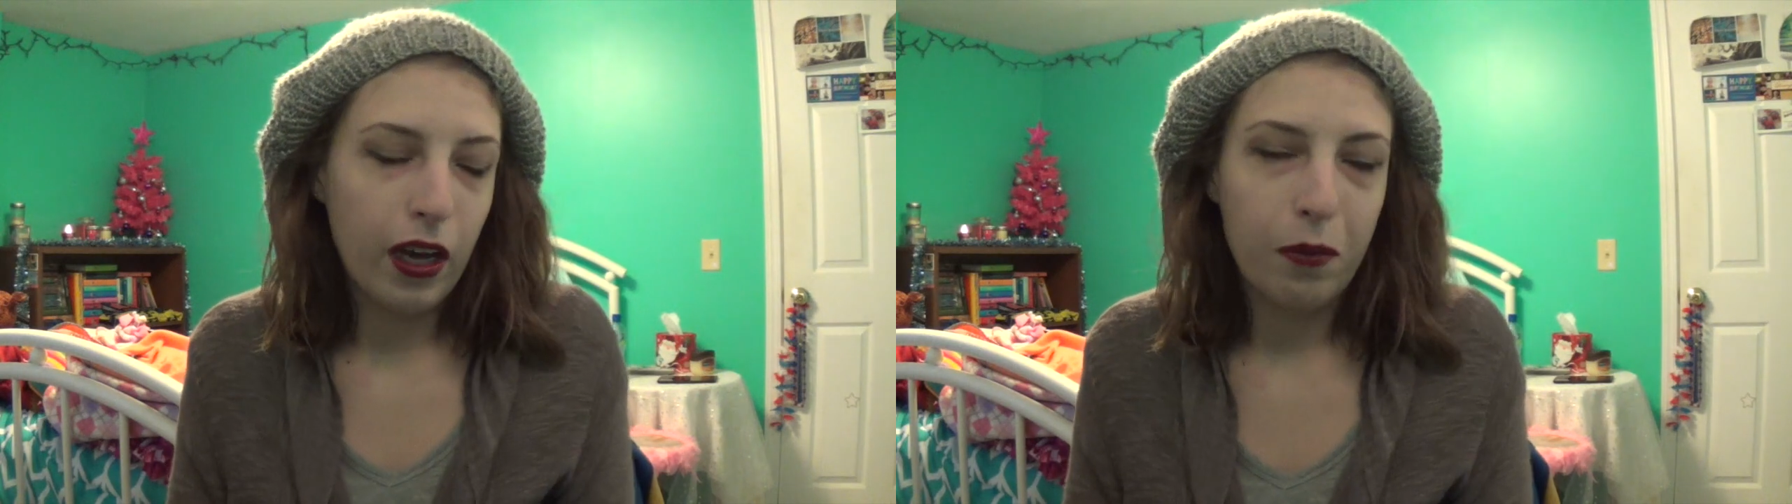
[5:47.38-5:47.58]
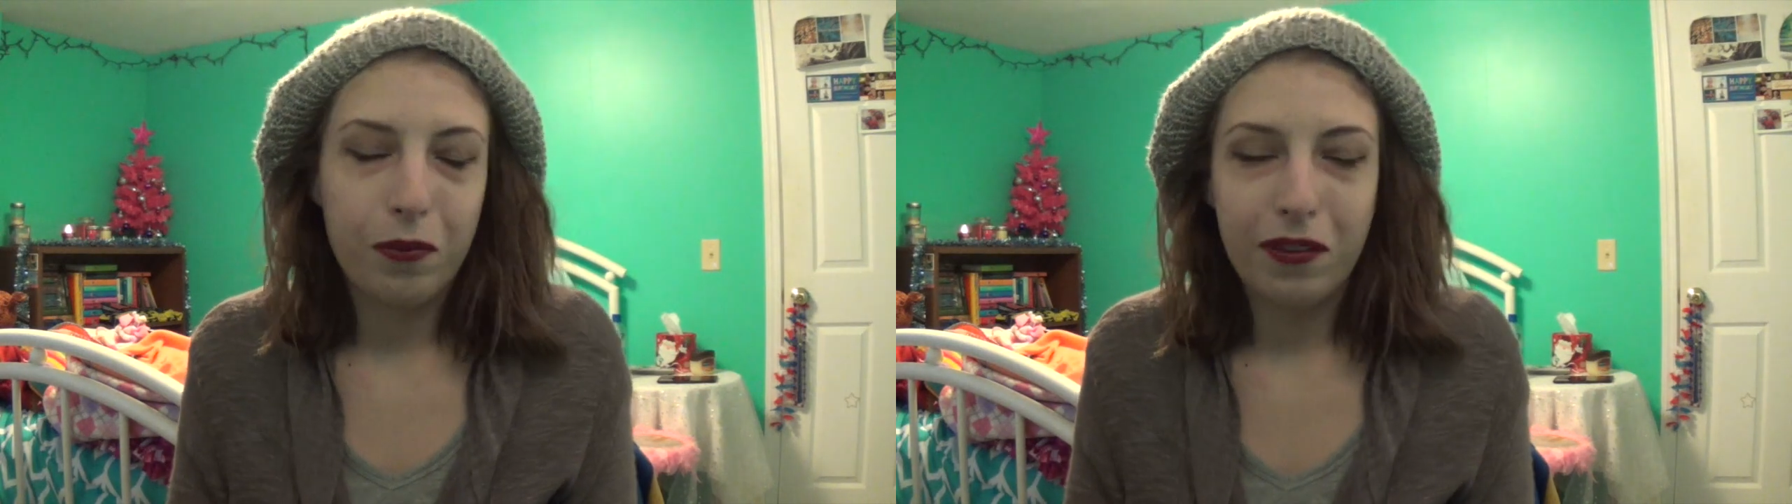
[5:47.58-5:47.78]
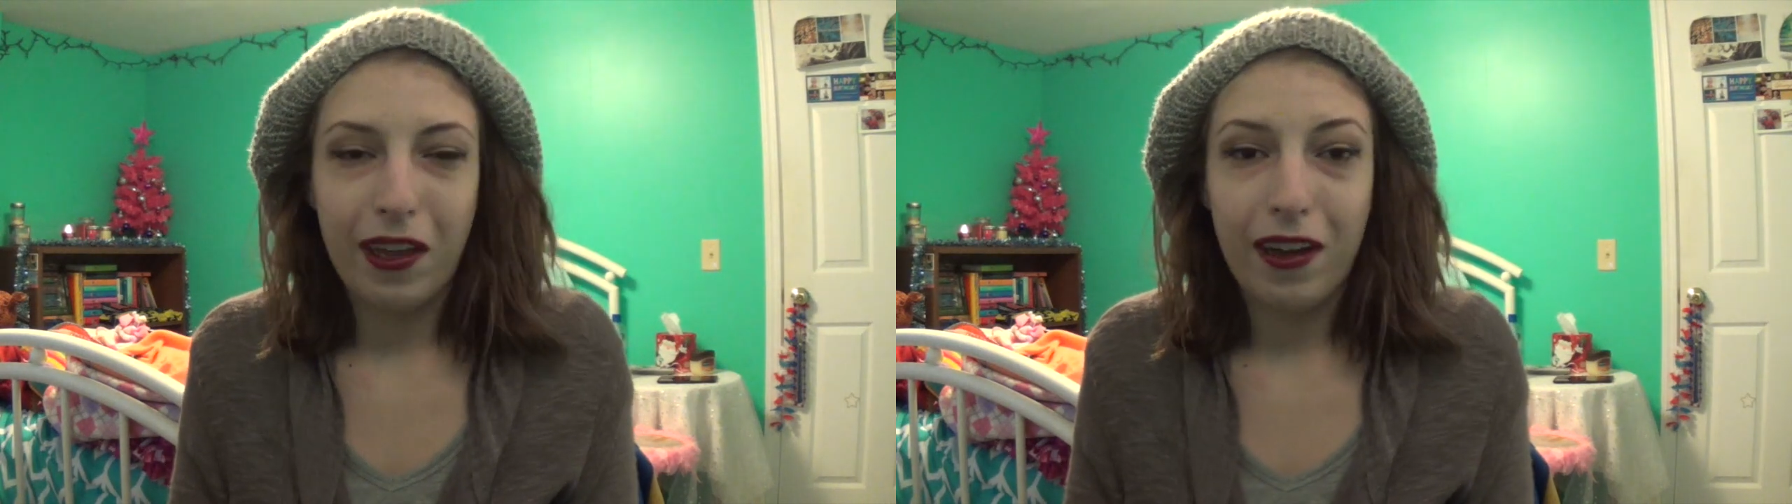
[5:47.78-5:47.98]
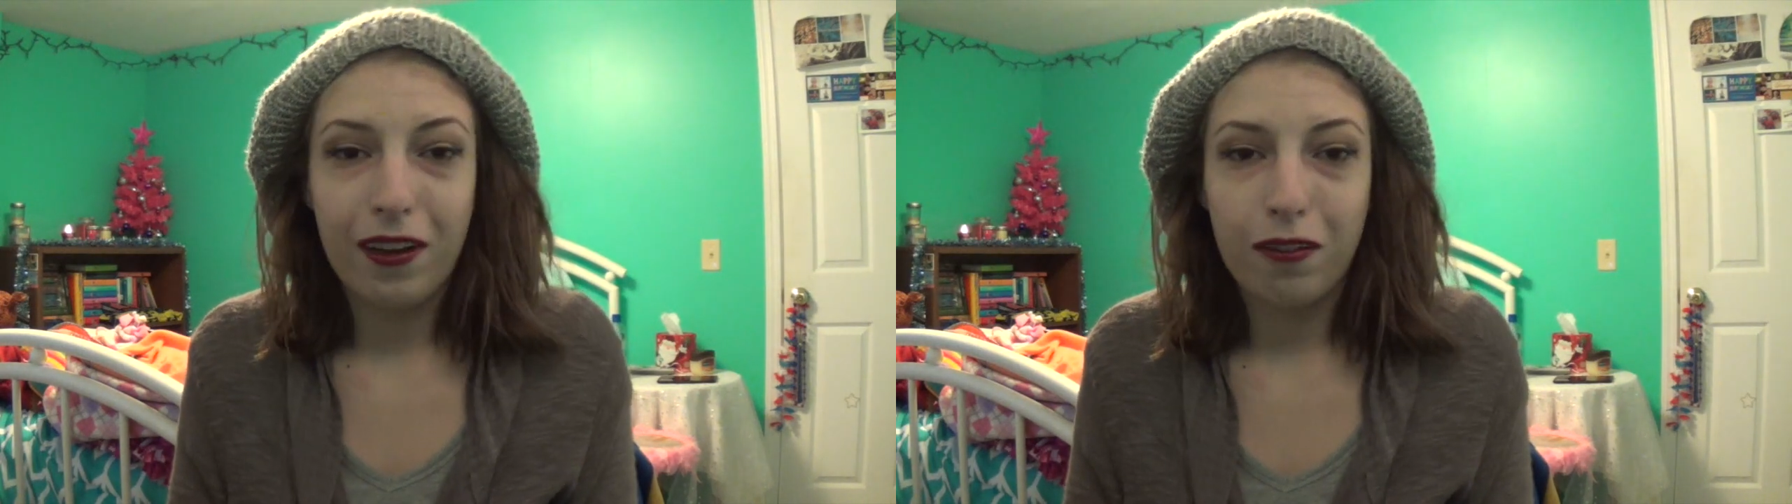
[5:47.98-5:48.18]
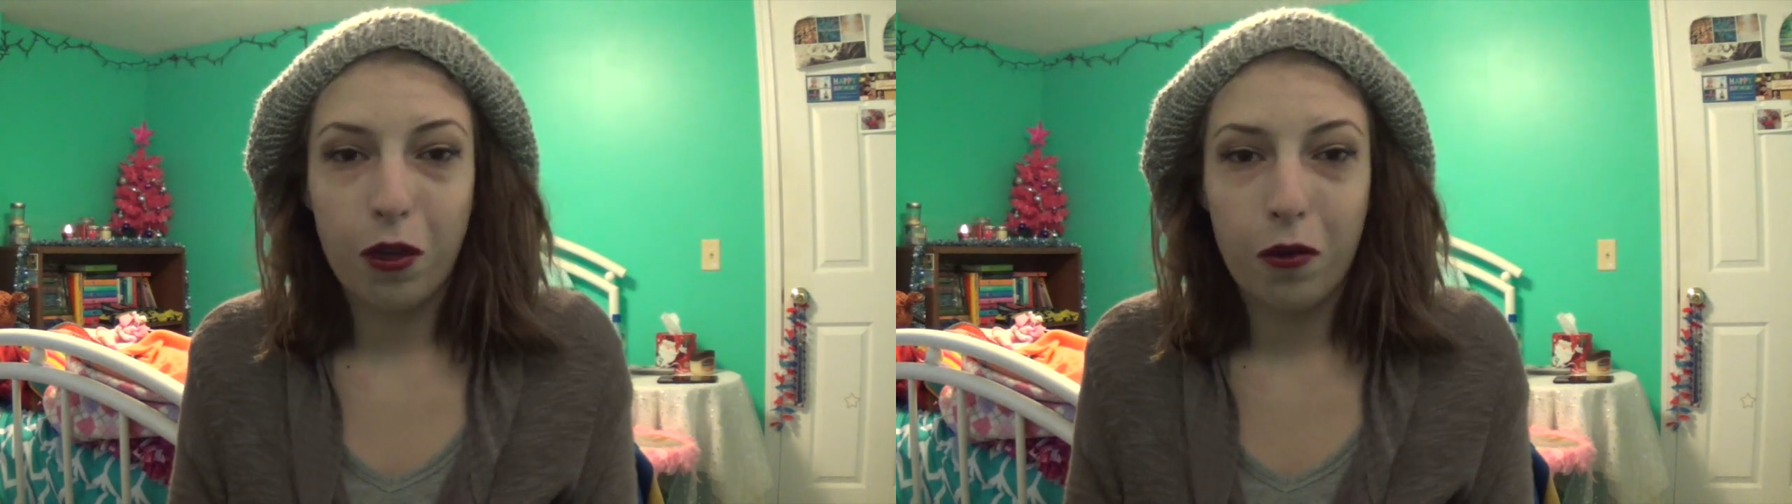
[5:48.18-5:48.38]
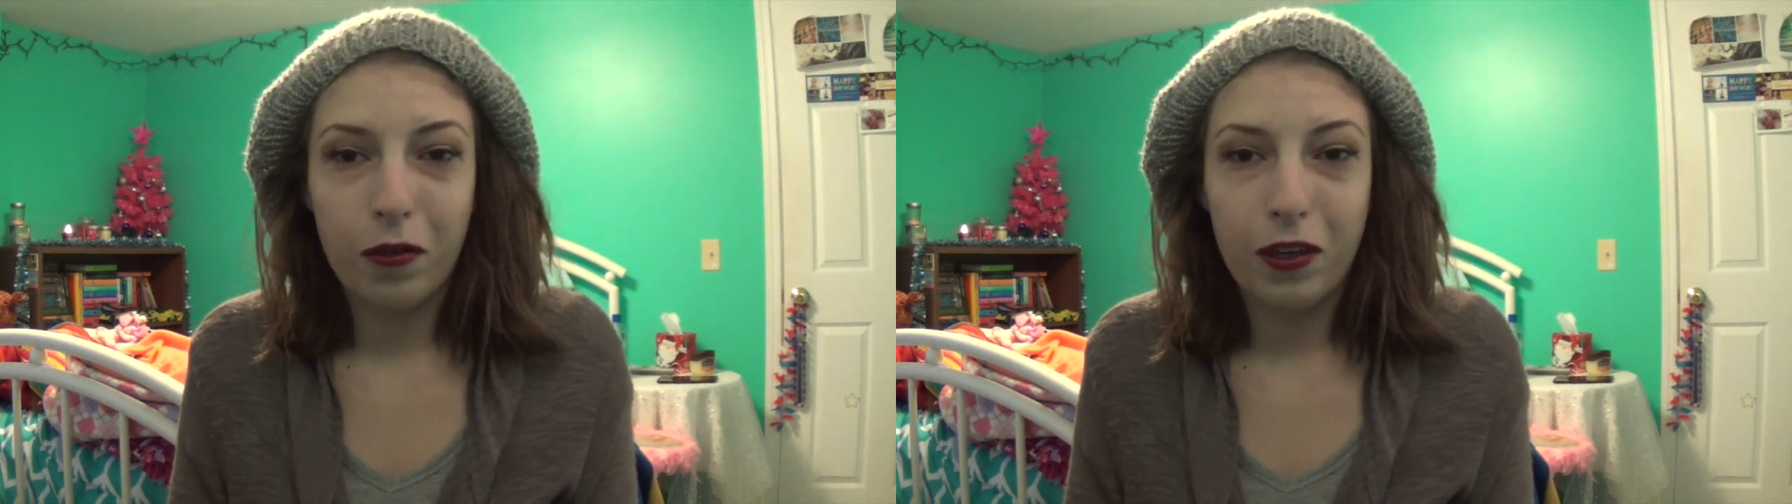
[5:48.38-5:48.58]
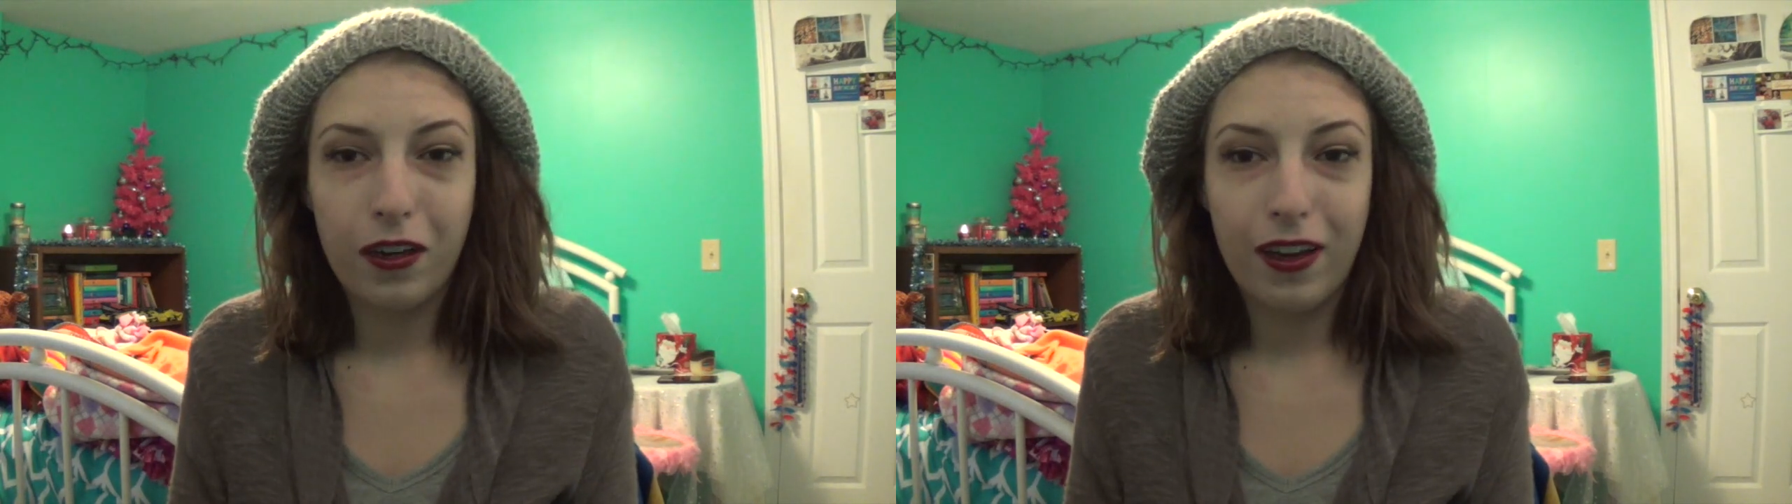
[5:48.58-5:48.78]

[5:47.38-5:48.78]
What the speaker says: I'm sad it's over.